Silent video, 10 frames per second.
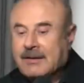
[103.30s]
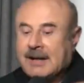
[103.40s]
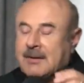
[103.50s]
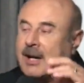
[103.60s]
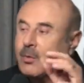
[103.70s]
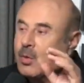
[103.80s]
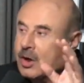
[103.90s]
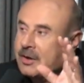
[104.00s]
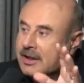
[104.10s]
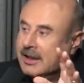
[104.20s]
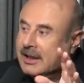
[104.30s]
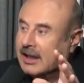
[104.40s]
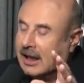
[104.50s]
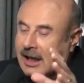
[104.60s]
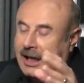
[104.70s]
if I'm not
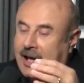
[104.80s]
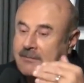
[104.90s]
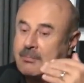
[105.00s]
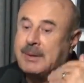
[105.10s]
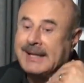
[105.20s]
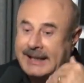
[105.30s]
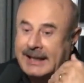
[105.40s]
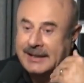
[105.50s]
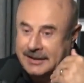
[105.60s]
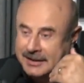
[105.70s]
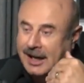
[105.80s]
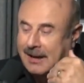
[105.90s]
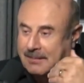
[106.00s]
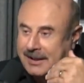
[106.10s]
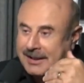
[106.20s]
worthy of being the
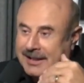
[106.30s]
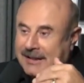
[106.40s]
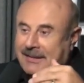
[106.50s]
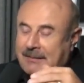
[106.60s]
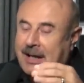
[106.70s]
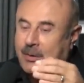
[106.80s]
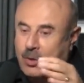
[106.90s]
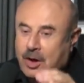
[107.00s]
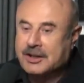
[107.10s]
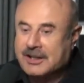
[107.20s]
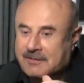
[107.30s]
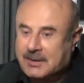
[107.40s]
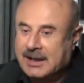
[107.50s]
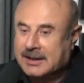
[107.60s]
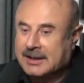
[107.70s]
topic, if I'm not worthy
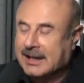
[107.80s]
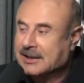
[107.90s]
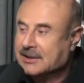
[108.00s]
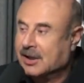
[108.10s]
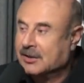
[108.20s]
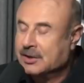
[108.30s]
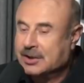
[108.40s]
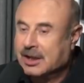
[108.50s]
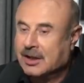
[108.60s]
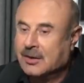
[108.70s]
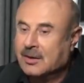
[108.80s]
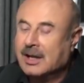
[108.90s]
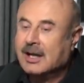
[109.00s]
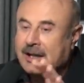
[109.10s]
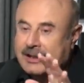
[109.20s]
of being the guest on the
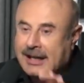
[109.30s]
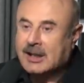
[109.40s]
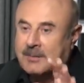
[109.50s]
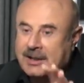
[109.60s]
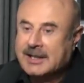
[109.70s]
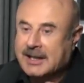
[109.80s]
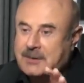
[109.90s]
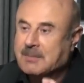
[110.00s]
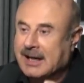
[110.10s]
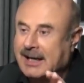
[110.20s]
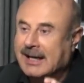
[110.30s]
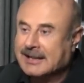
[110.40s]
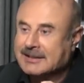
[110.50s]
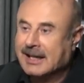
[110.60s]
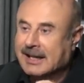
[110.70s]
show, Tell him to kiss my
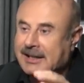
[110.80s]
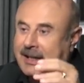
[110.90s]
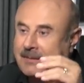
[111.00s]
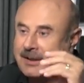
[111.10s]
this, ass. This is